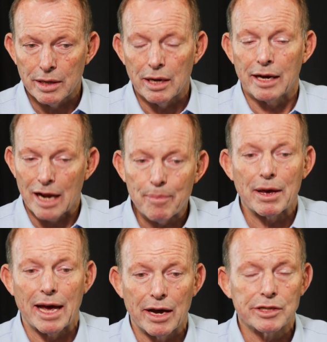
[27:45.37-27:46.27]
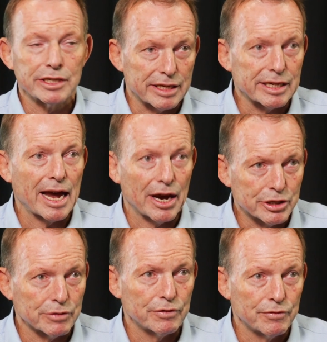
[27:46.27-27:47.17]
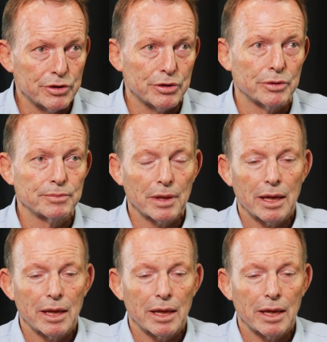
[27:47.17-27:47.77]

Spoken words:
an upper house as a house of review.